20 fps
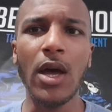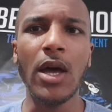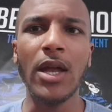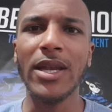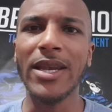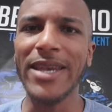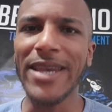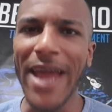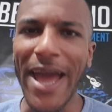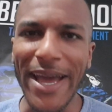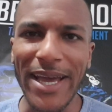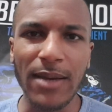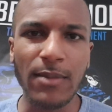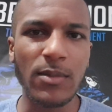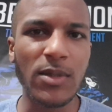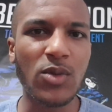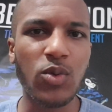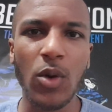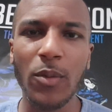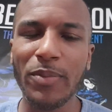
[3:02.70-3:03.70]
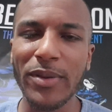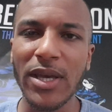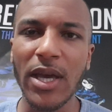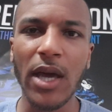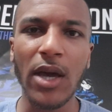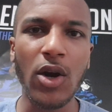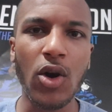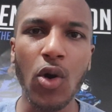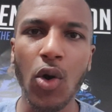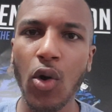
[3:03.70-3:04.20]
names were
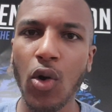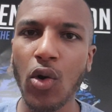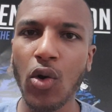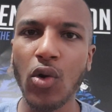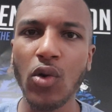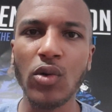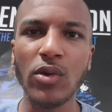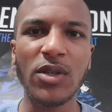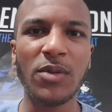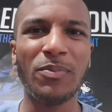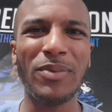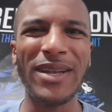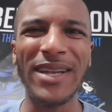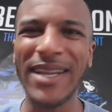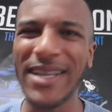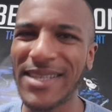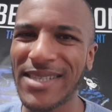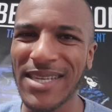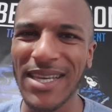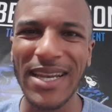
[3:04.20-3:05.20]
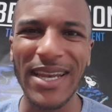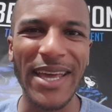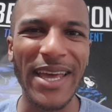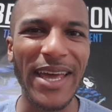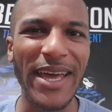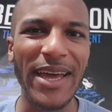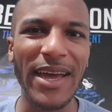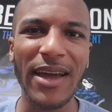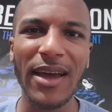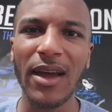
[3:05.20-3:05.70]
being called,
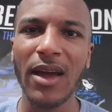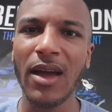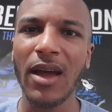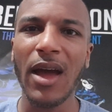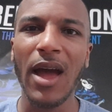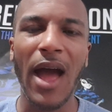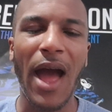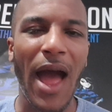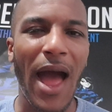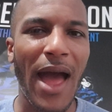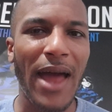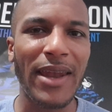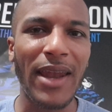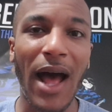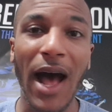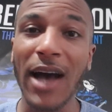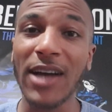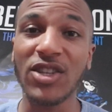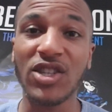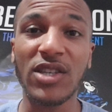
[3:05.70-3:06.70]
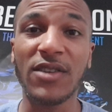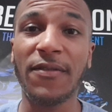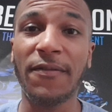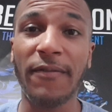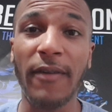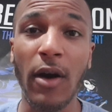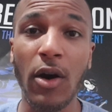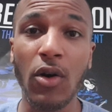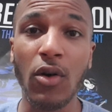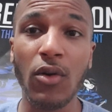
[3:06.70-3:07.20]
belittling, and I just
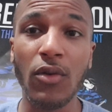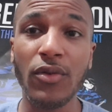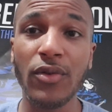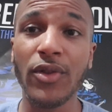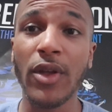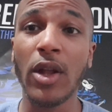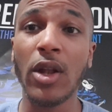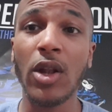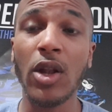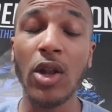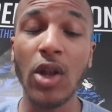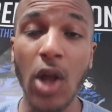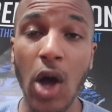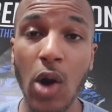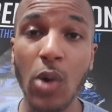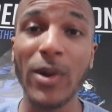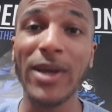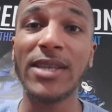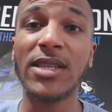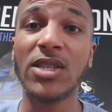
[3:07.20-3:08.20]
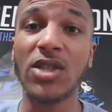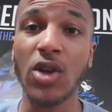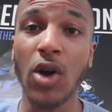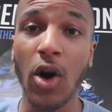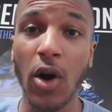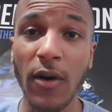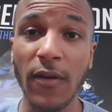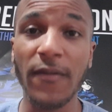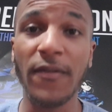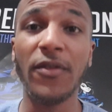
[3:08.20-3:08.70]
felt the lowest
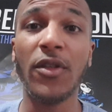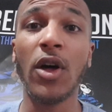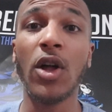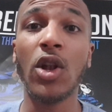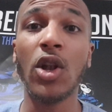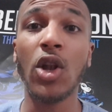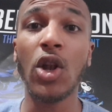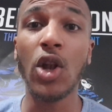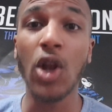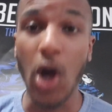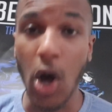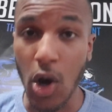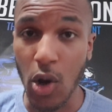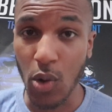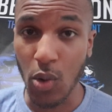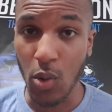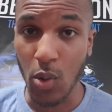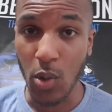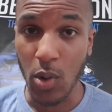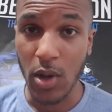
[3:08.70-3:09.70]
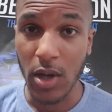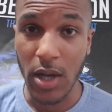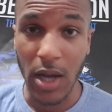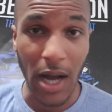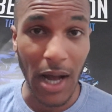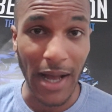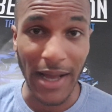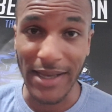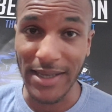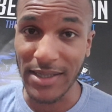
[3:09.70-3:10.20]
of the low,
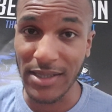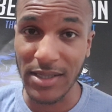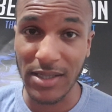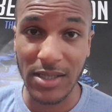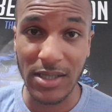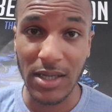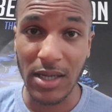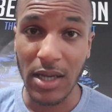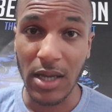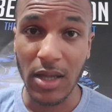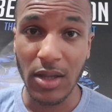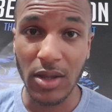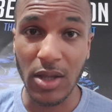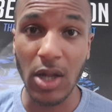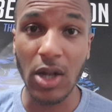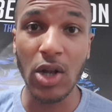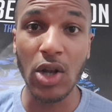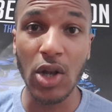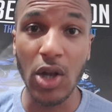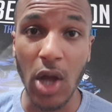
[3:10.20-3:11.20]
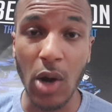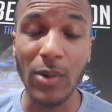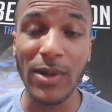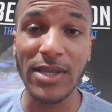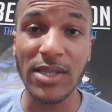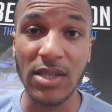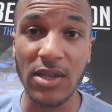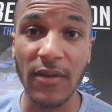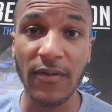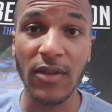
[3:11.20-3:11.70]
guys. The
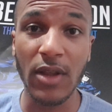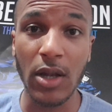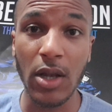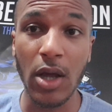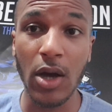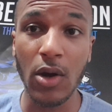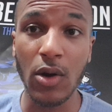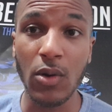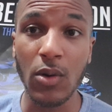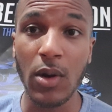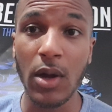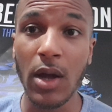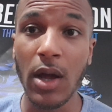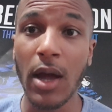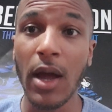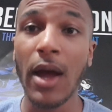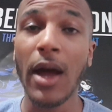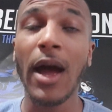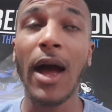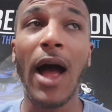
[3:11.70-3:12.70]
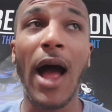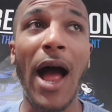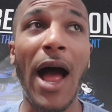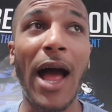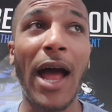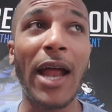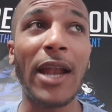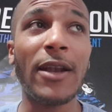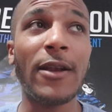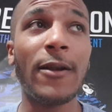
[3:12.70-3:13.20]
lowest of the low.
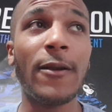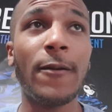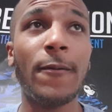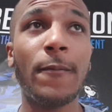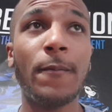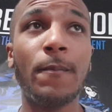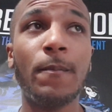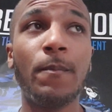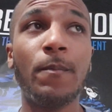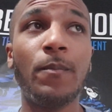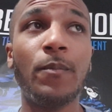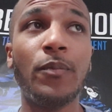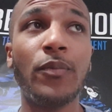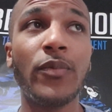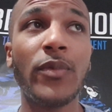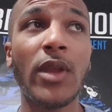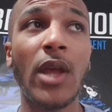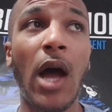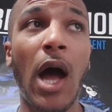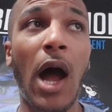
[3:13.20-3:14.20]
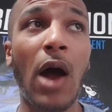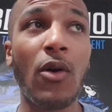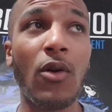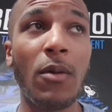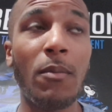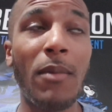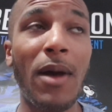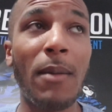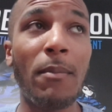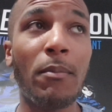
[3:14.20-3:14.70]
And I
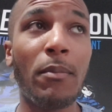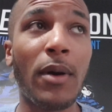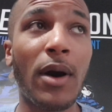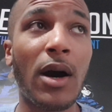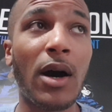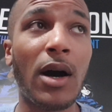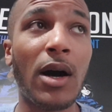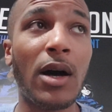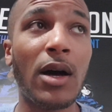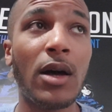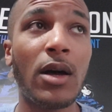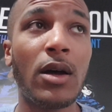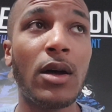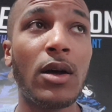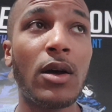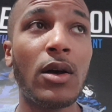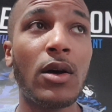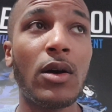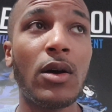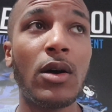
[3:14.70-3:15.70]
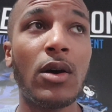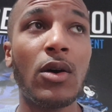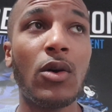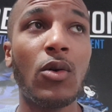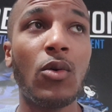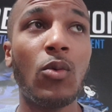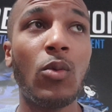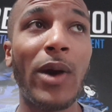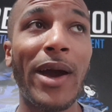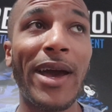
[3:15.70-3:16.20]
remember
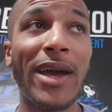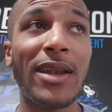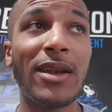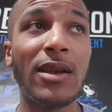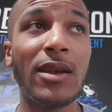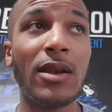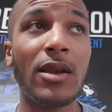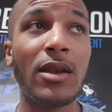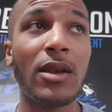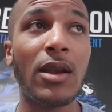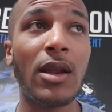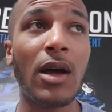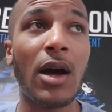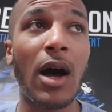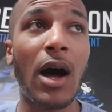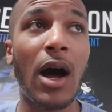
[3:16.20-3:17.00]
when,